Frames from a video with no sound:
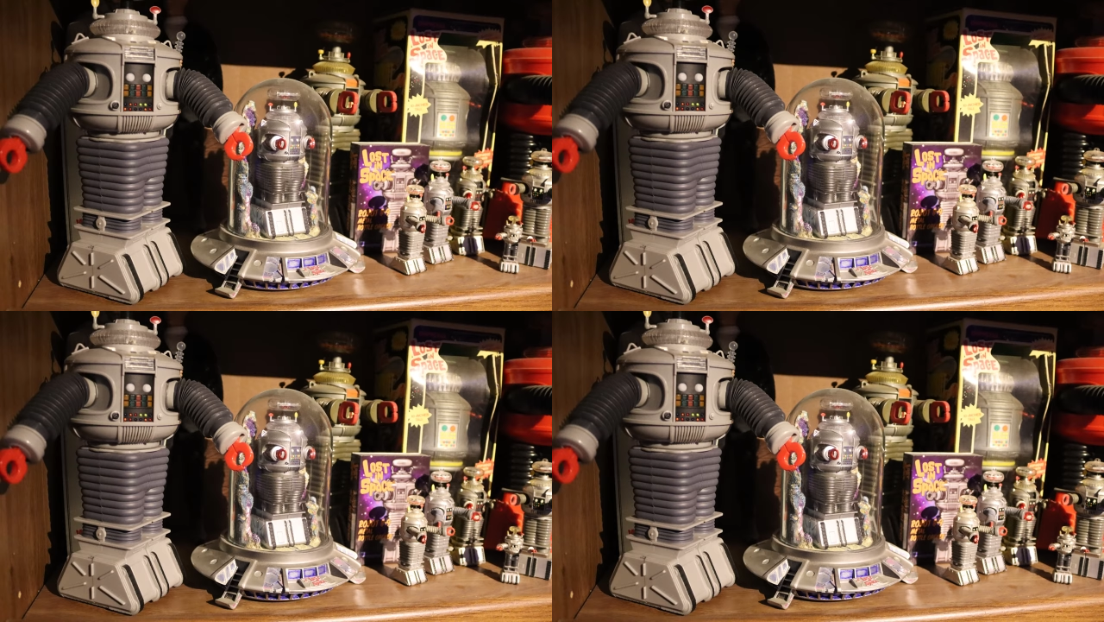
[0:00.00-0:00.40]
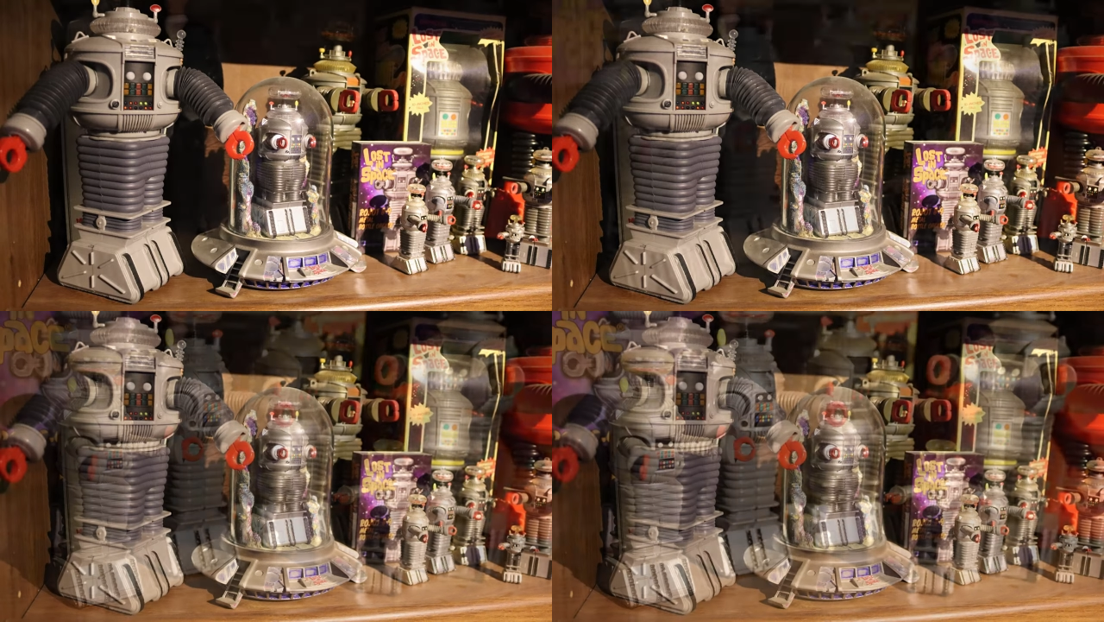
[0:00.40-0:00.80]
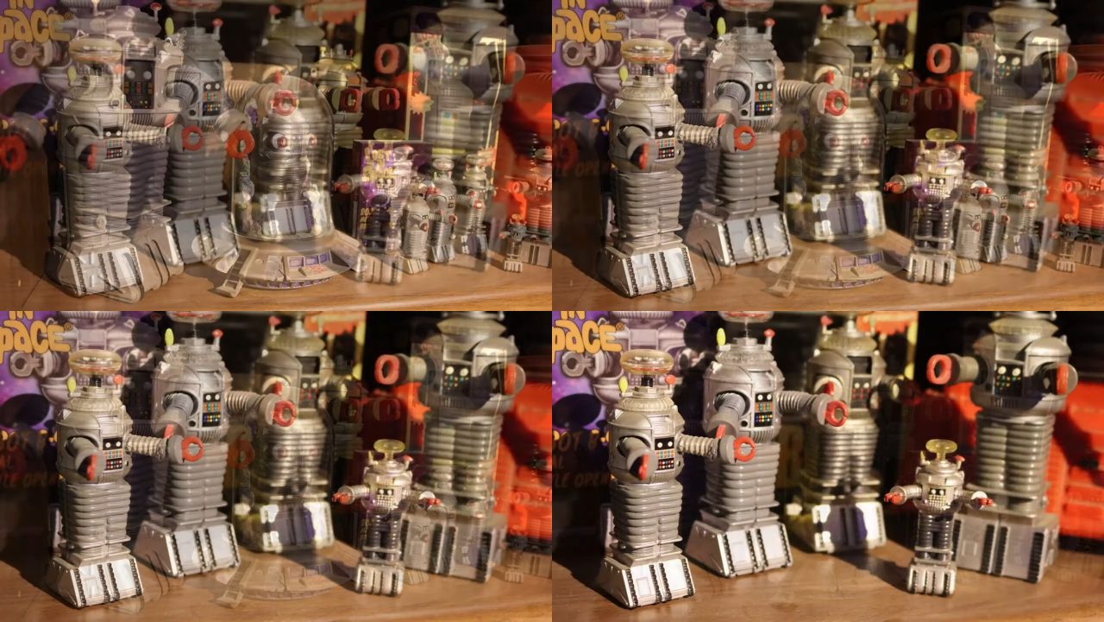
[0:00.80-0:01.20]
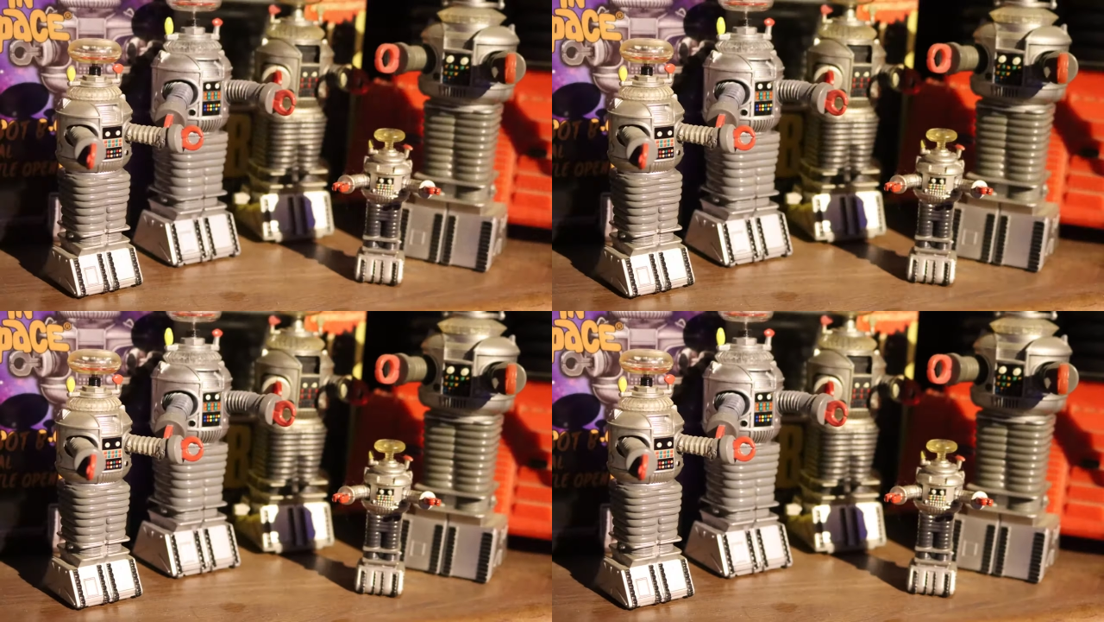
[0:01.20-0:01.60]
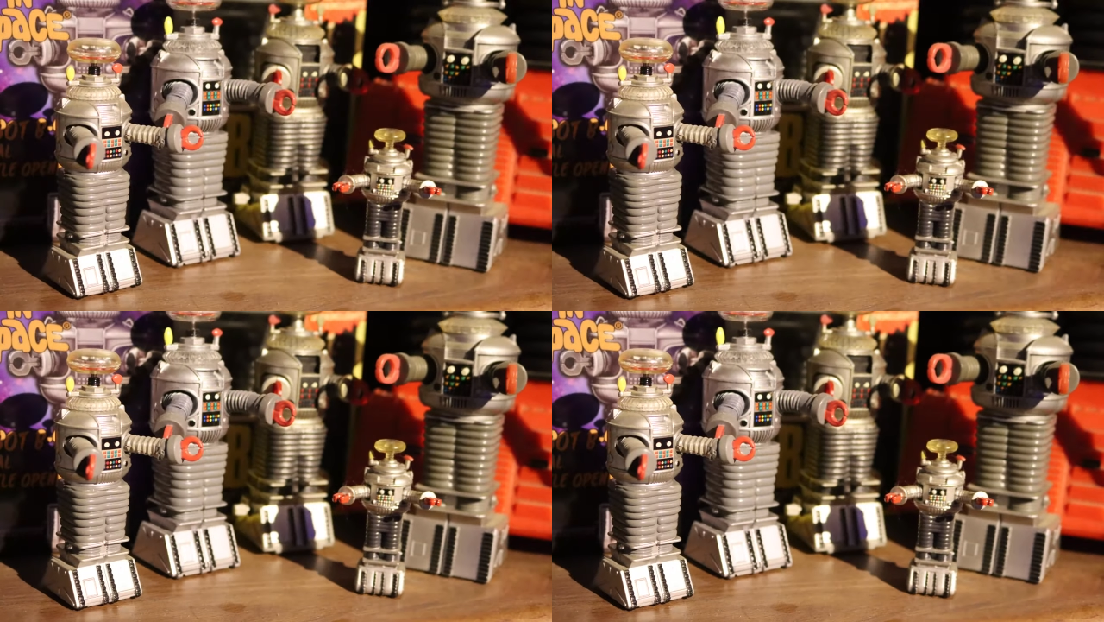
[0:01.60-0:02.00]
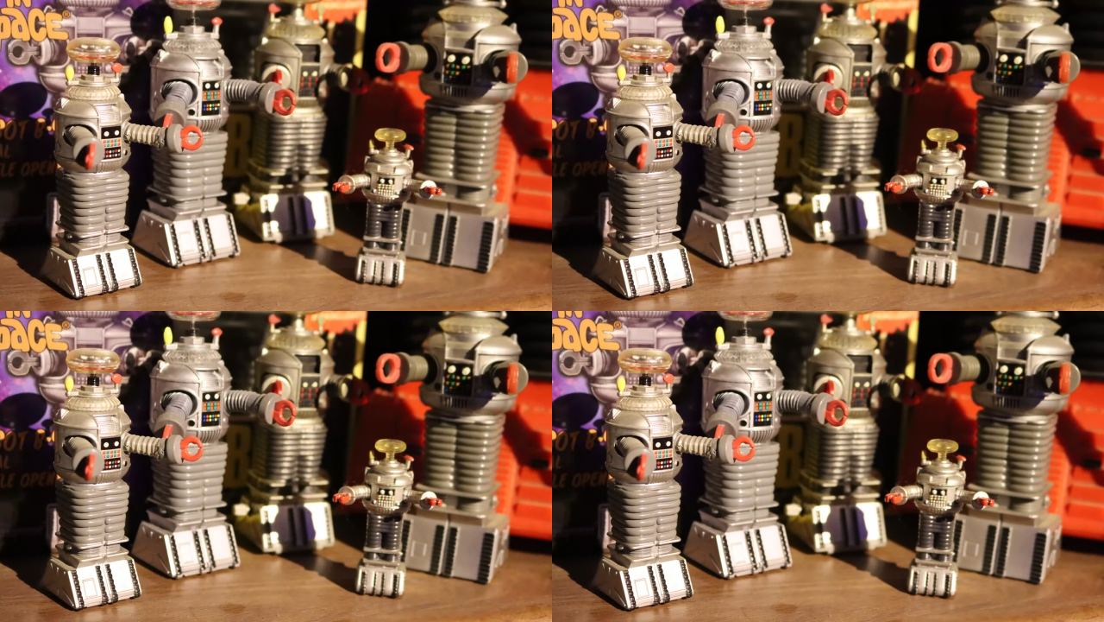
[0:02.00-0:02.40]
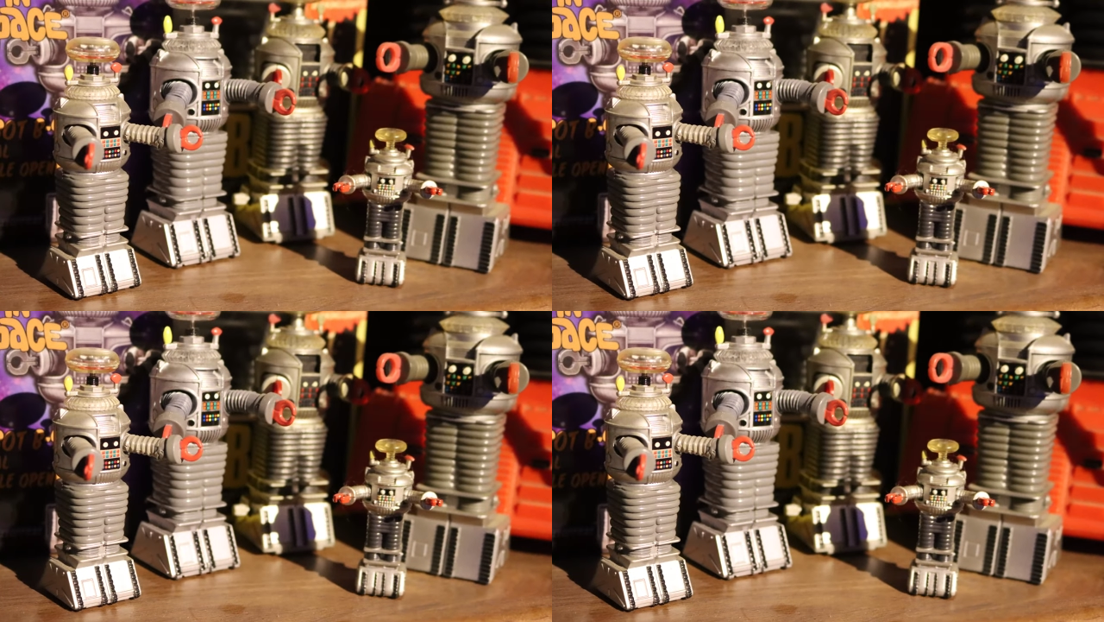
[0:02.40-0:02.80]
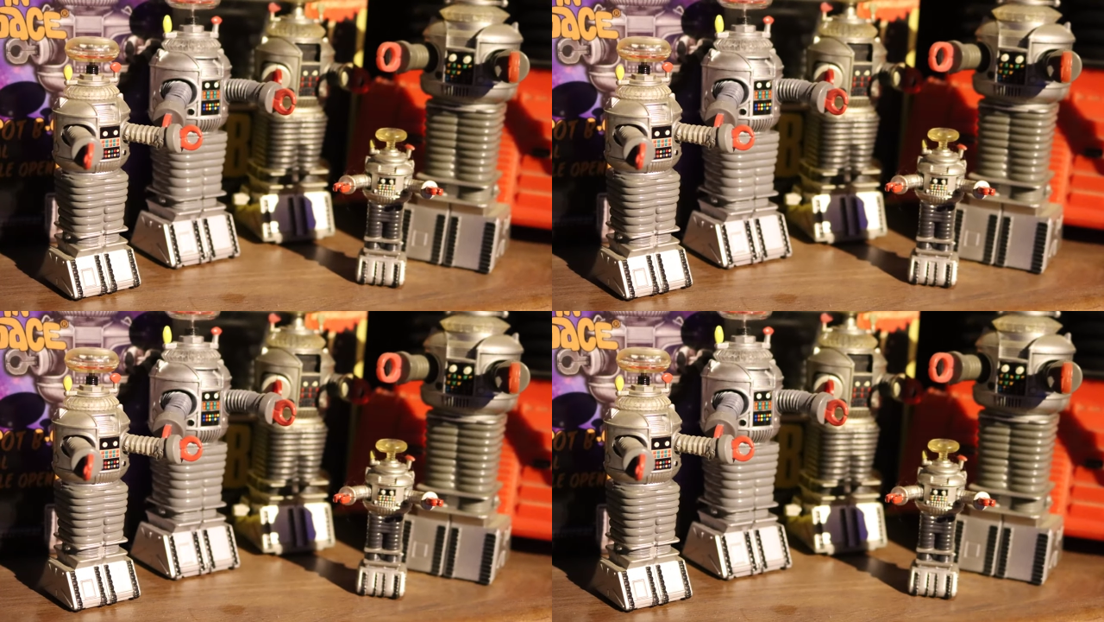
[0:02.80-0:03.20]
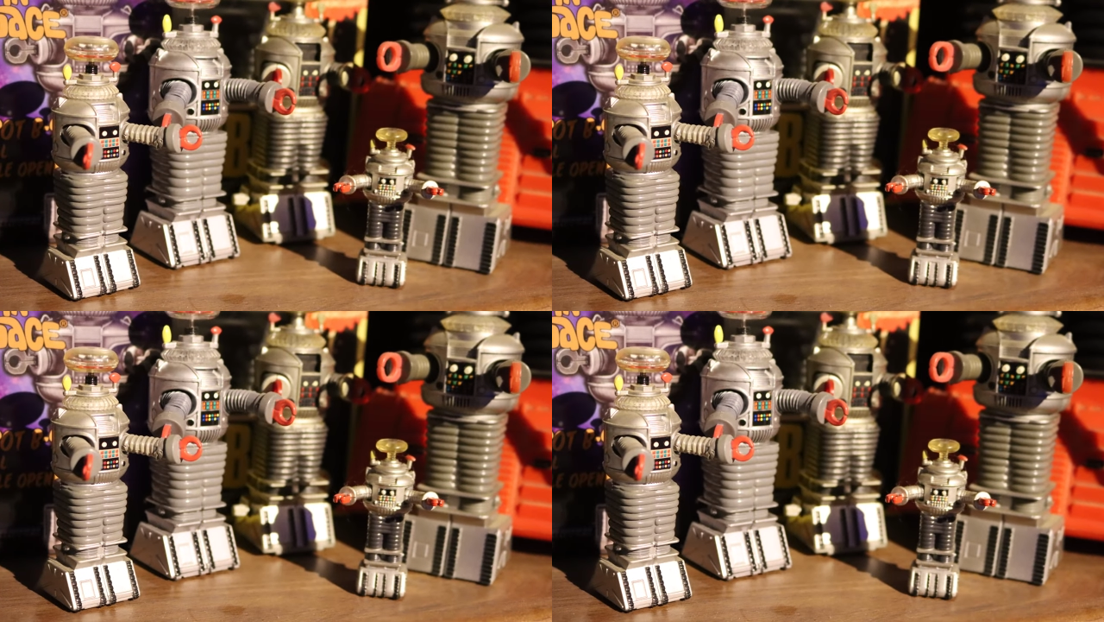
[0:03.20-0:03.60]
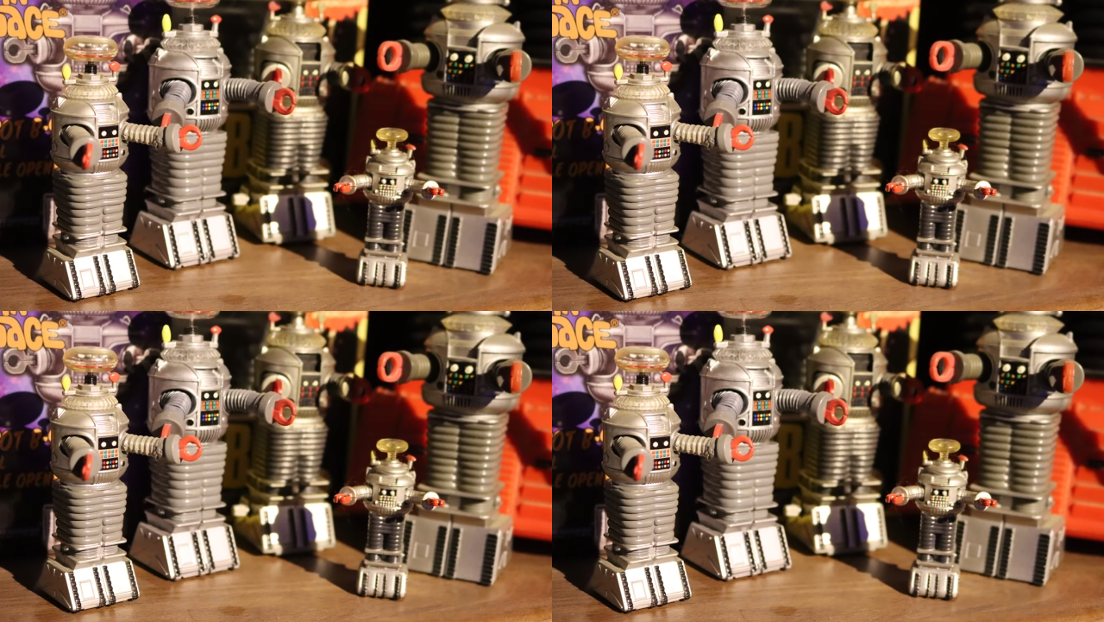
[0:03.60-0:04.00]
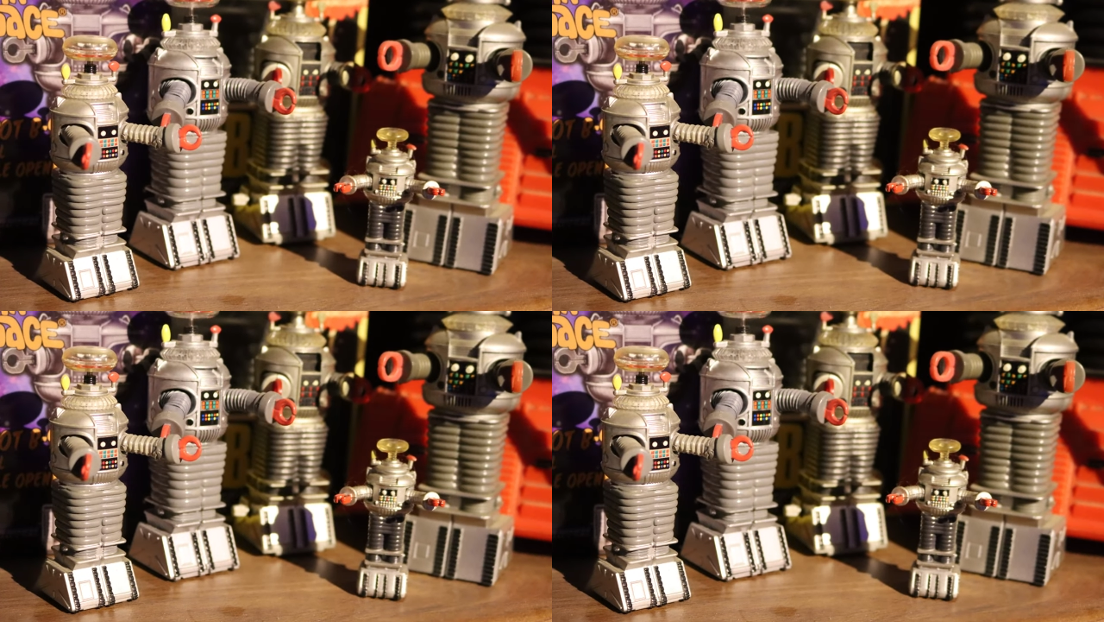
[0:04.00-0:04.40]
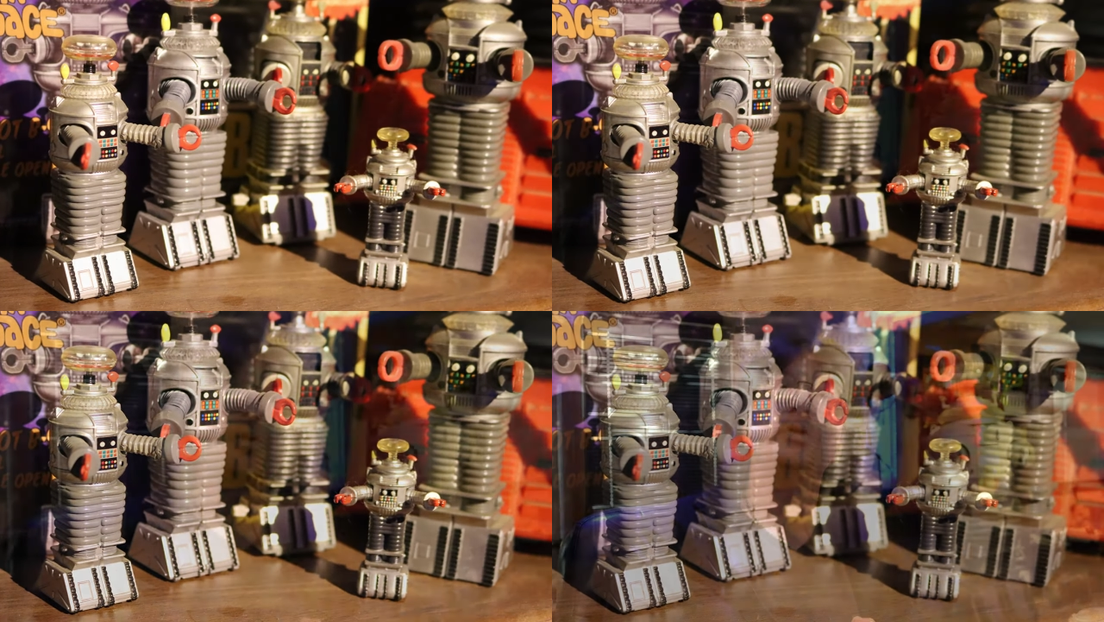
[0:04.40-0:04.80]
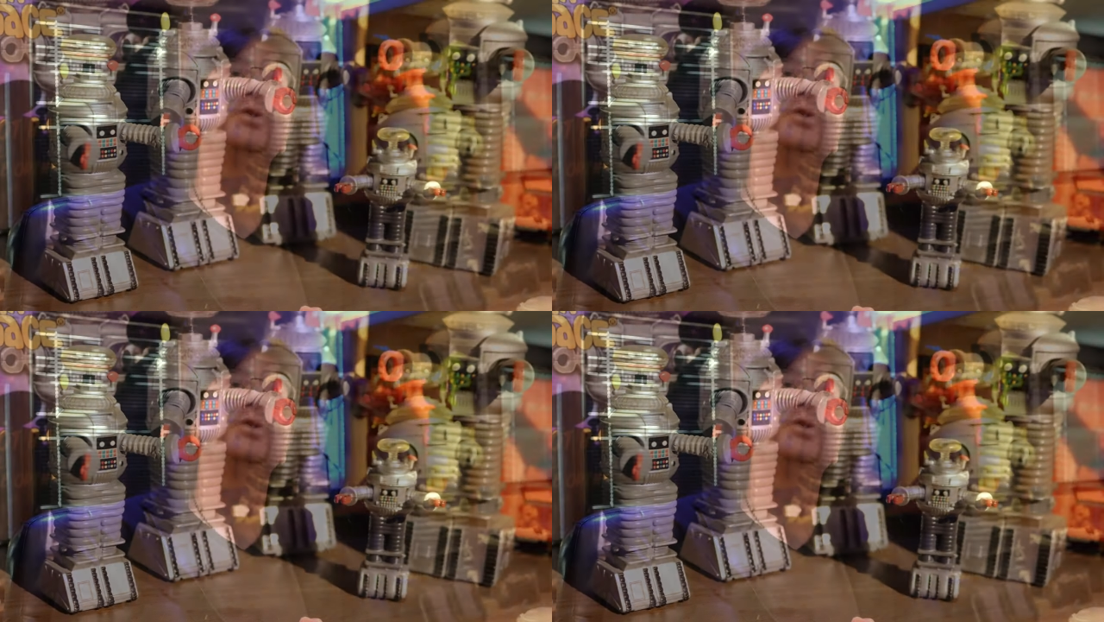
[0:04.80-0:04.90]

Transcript: Nobody's mouth can be seen.